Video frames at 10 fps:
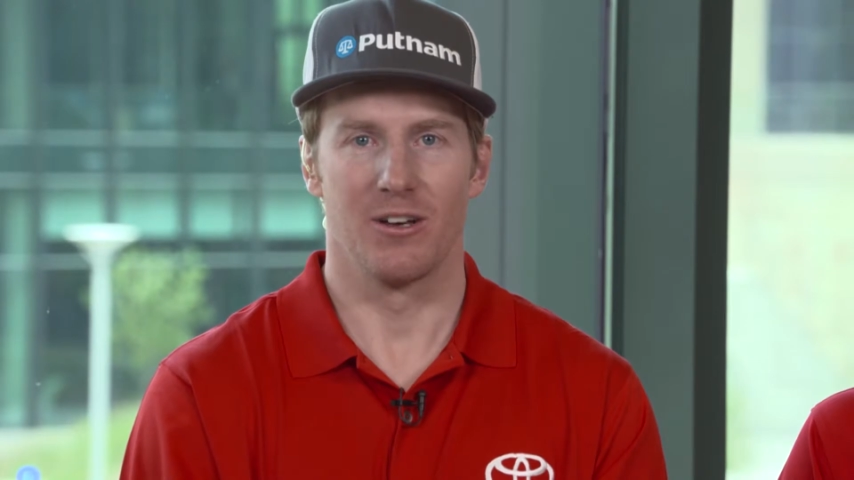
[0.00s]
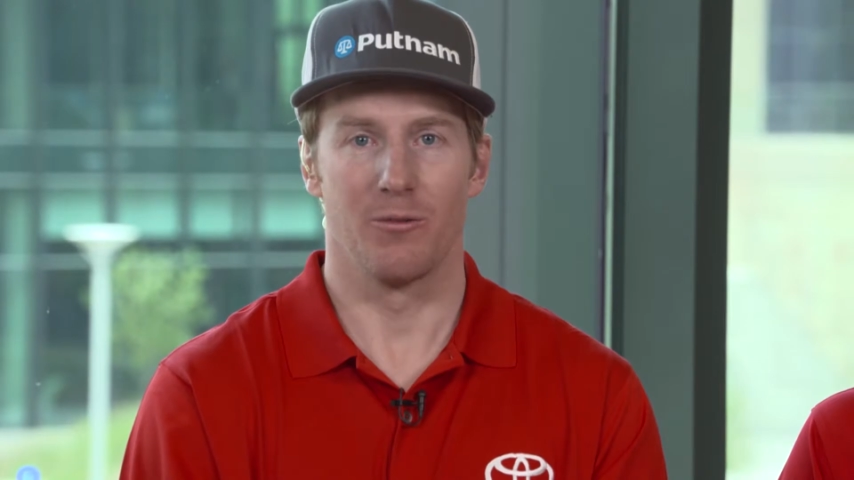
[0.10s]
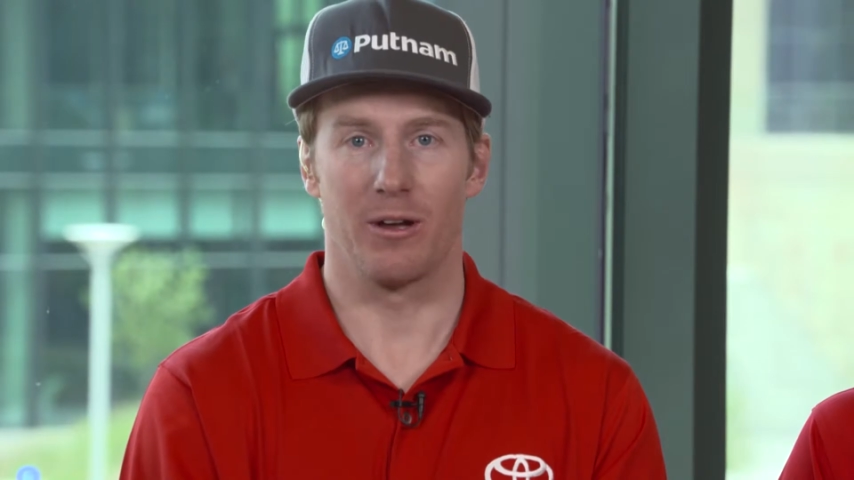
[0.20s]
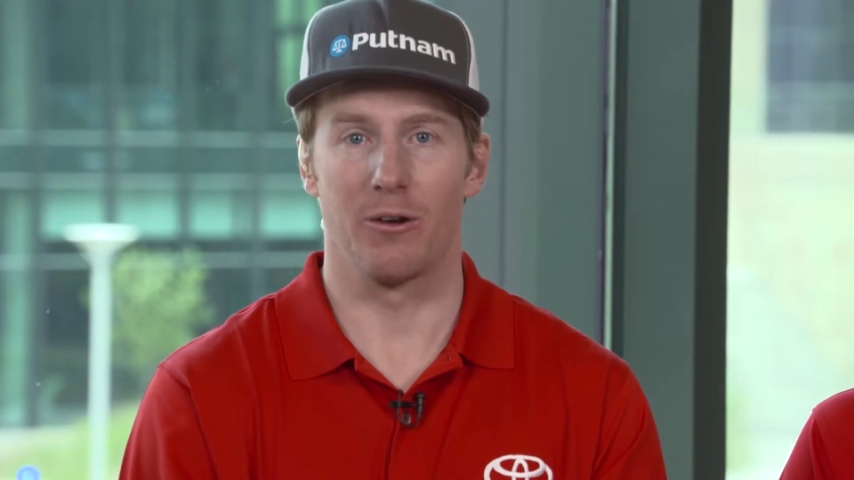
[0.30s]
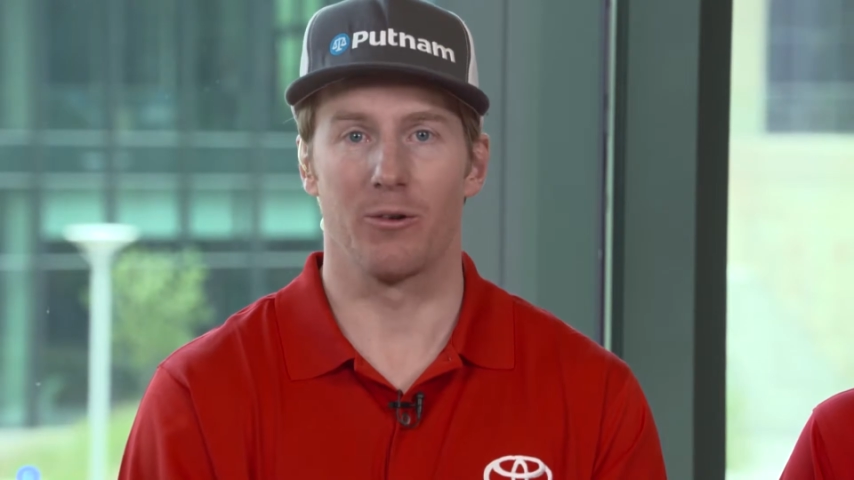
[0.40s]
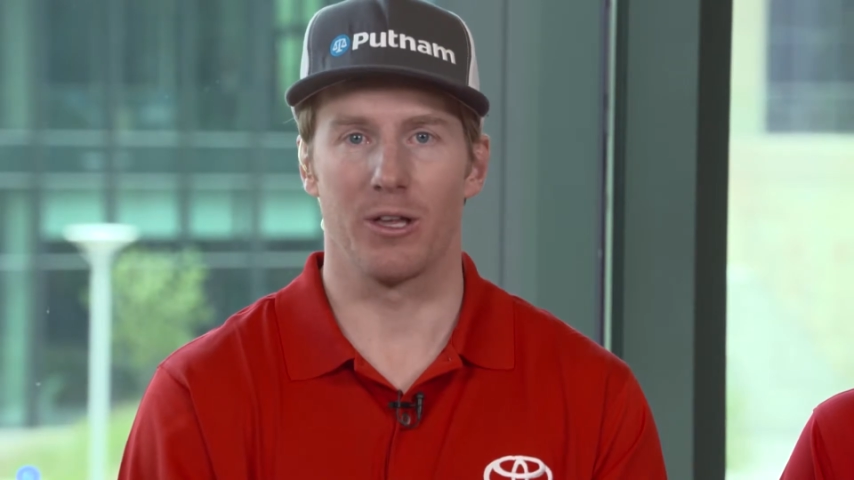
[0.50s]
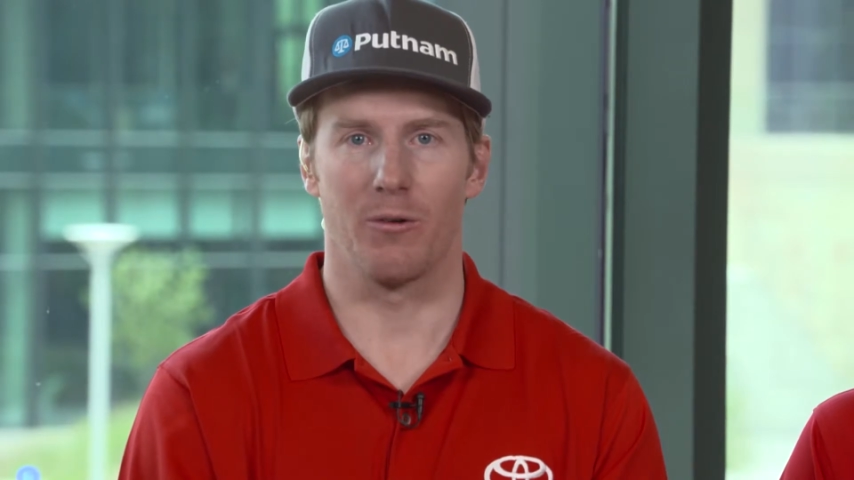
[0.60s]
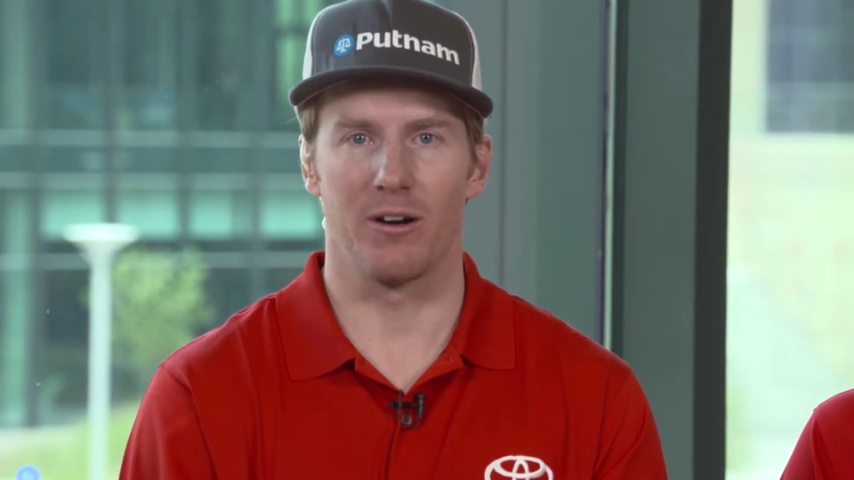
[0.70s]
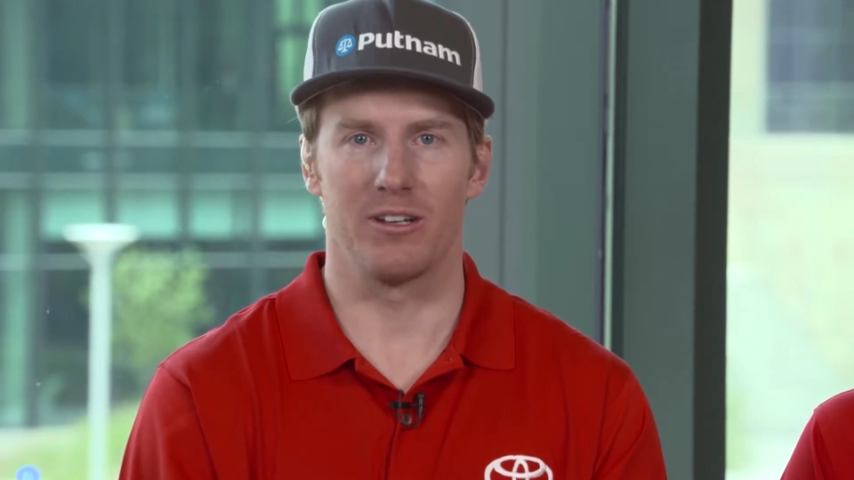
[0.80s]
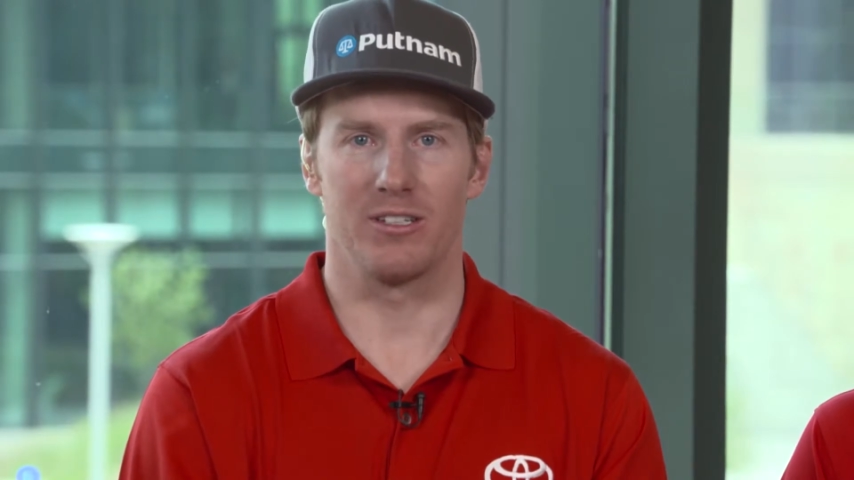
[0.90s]
what I really
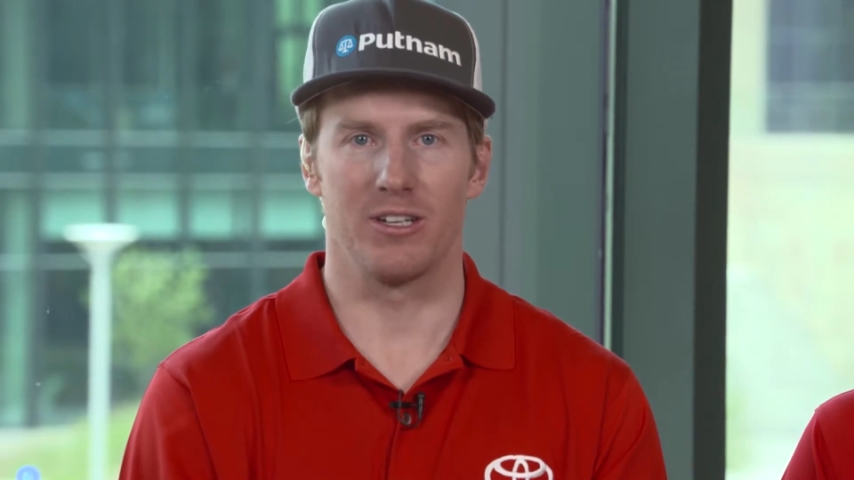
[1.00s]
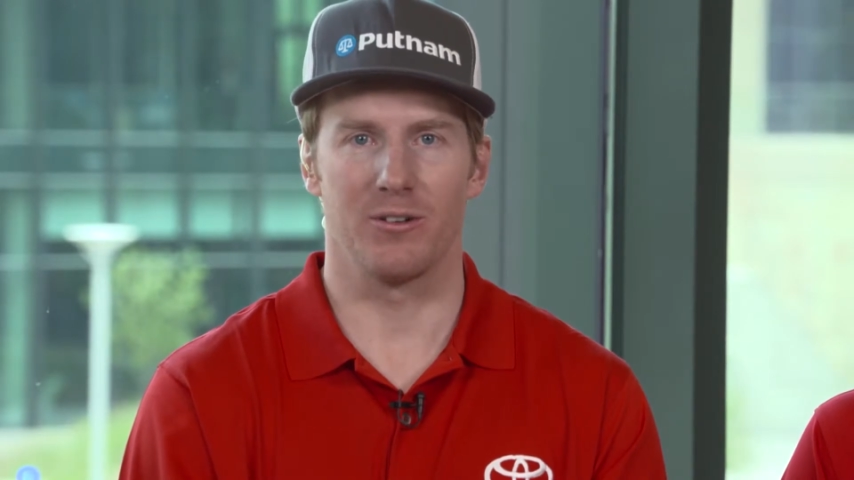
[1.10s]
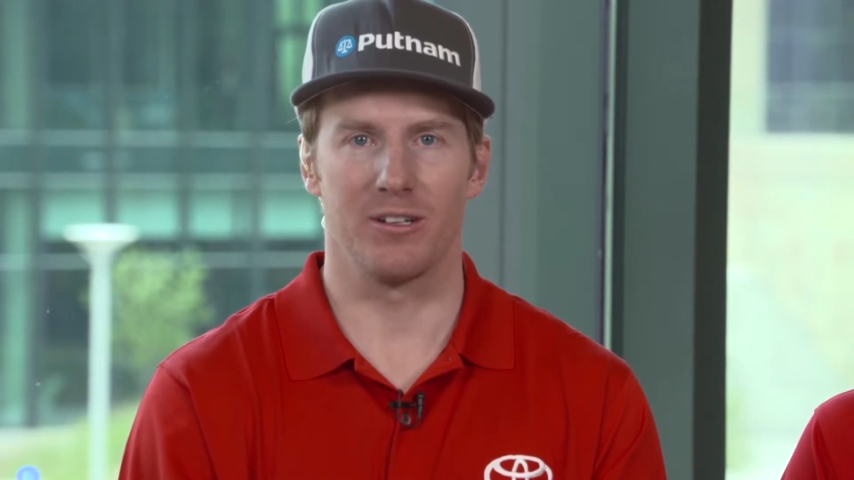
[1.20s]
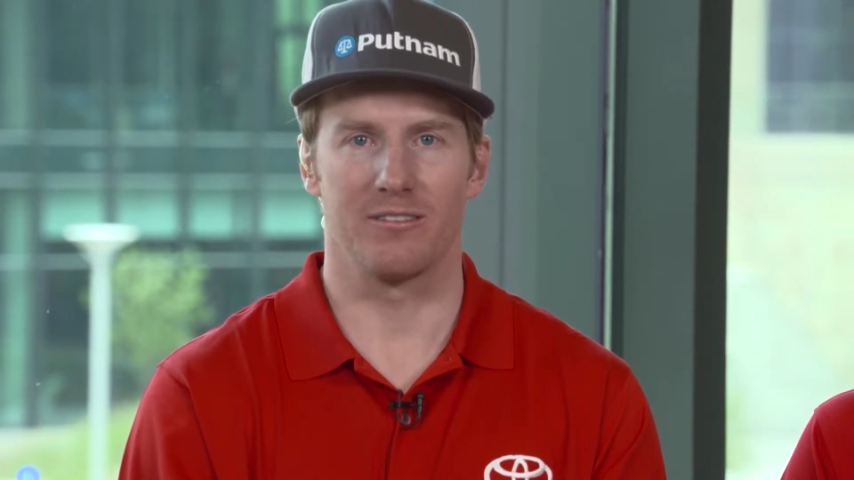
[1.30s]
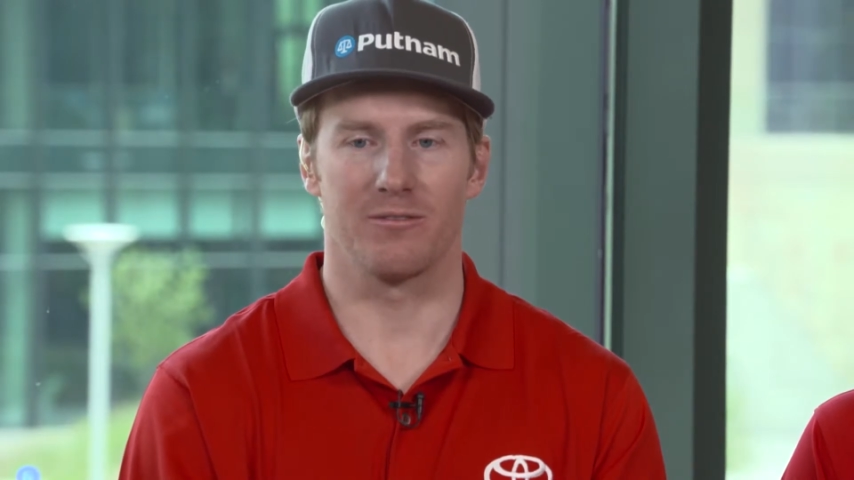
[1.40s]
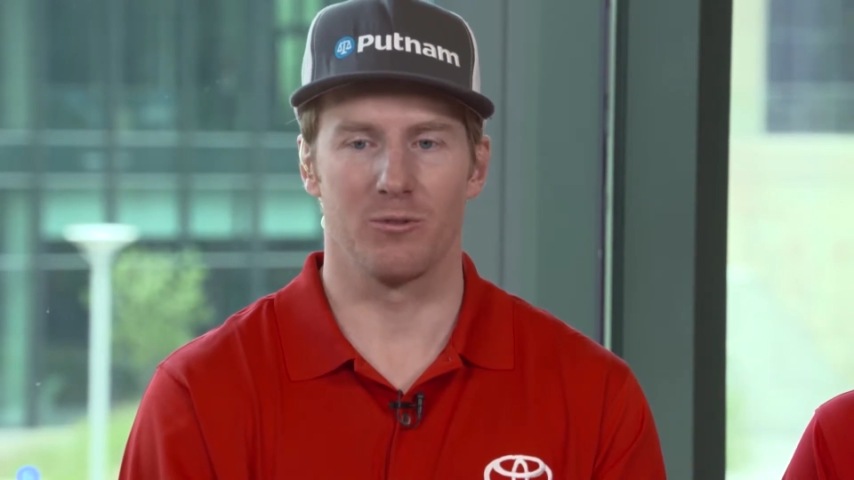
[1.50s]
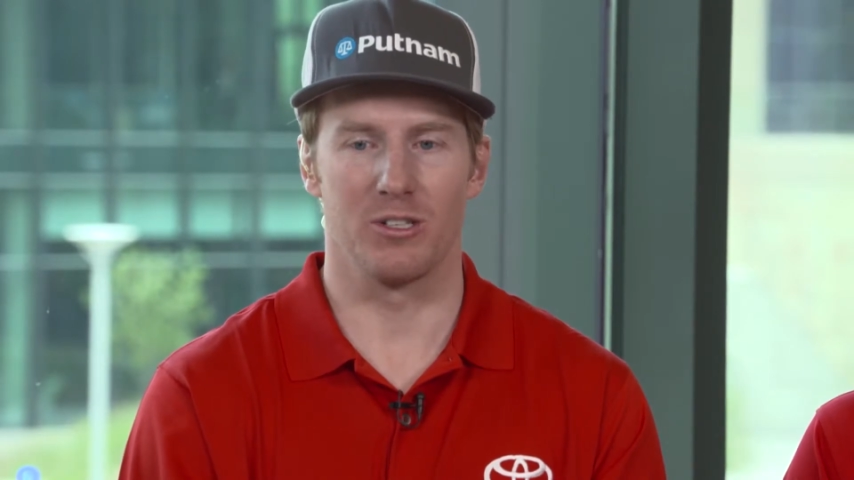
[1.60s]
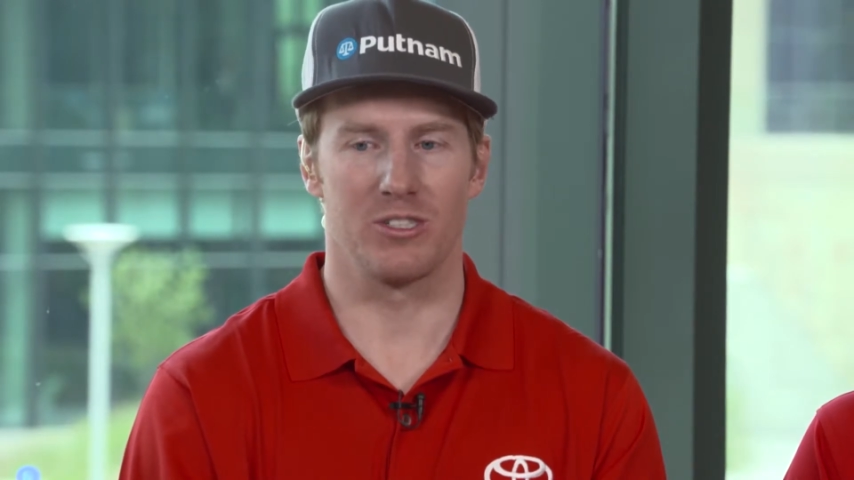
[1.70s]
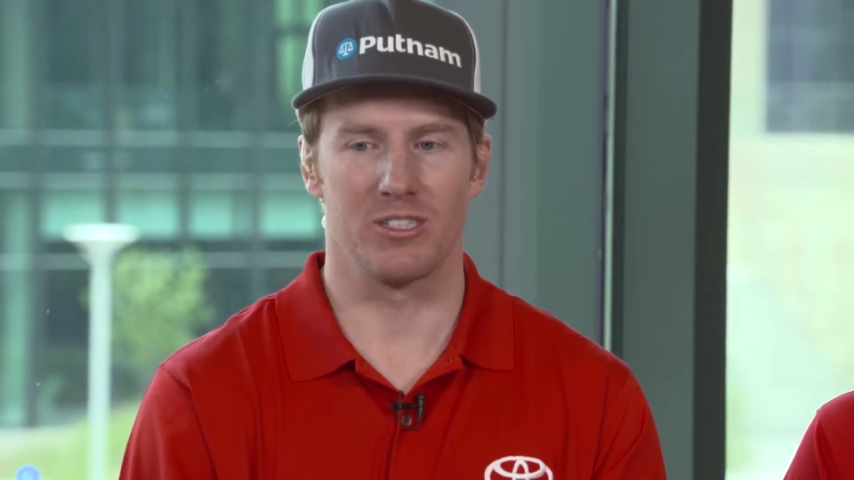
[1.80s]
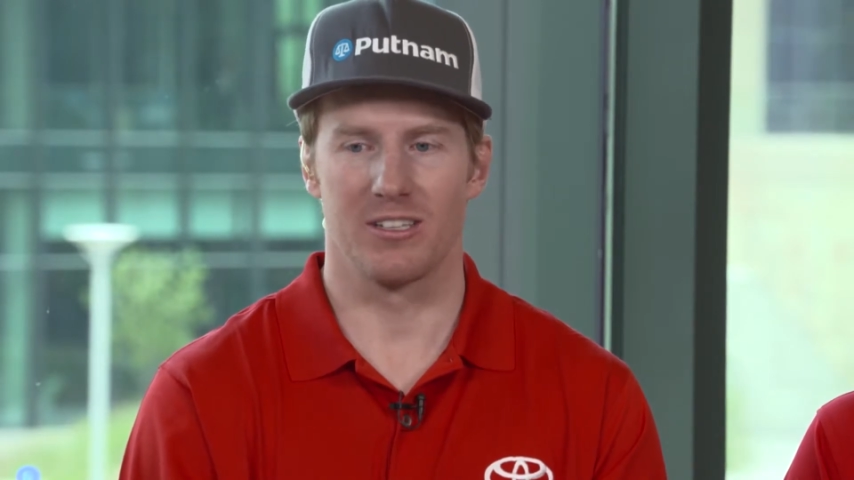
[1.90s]
wanted to do, and
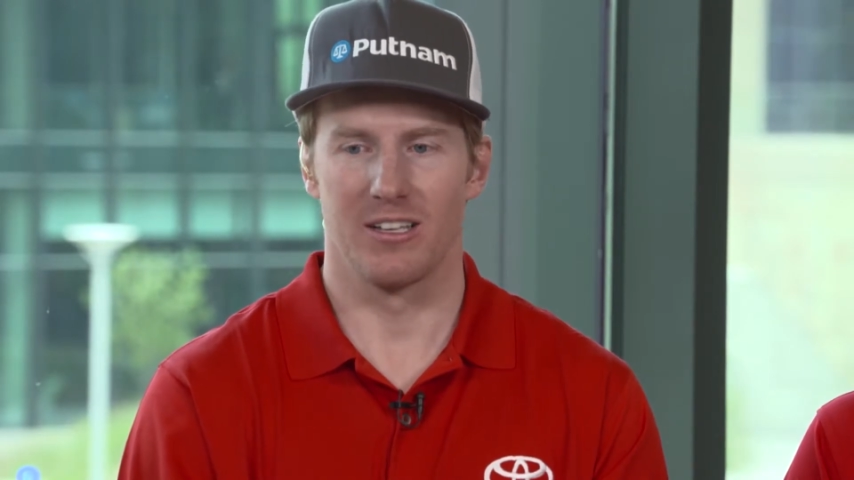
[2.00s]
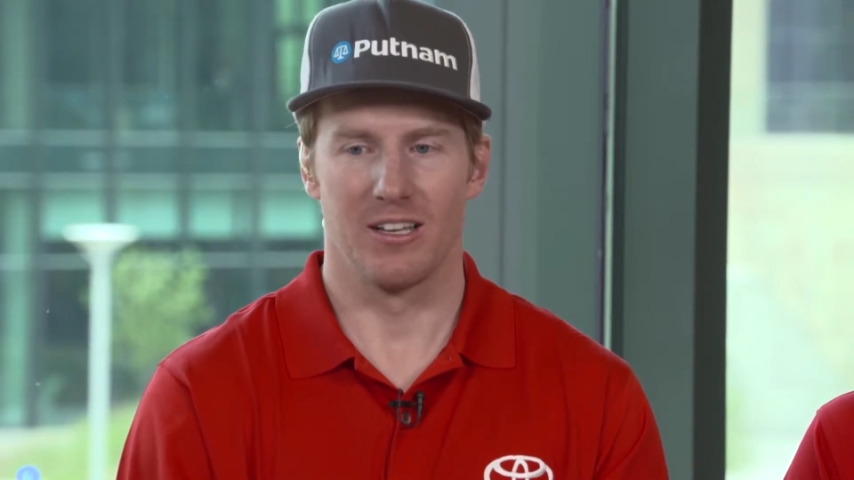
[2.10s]
was